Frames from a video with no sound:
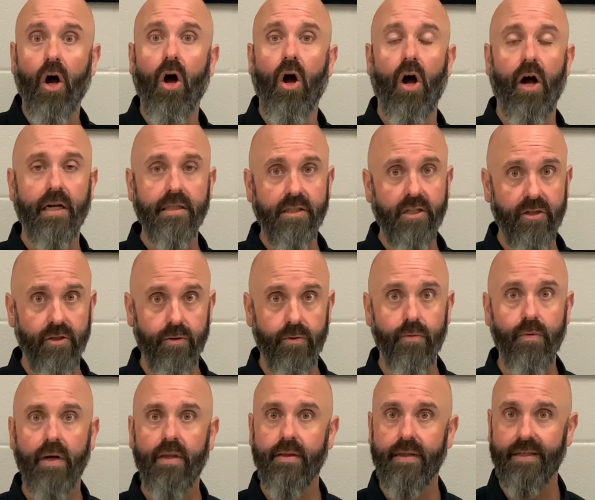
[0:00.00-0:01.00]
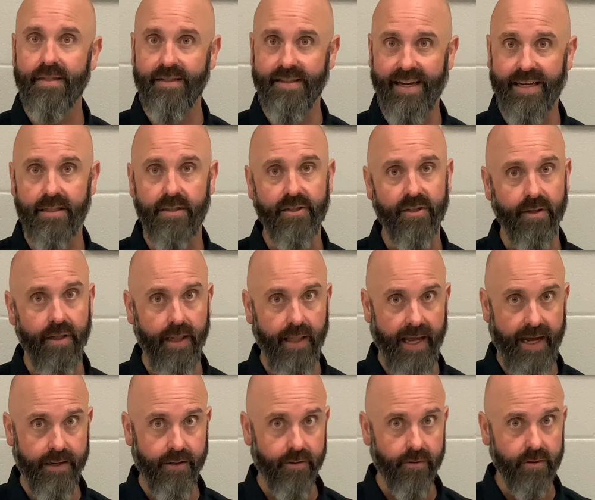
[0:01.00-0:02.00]
onto the stenciled
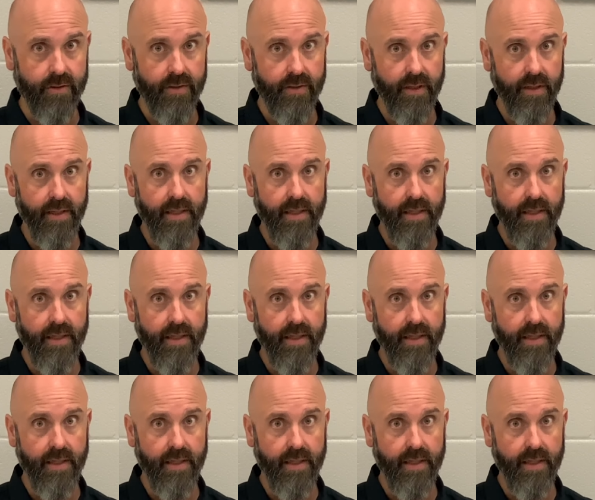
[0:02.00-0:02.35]
letters.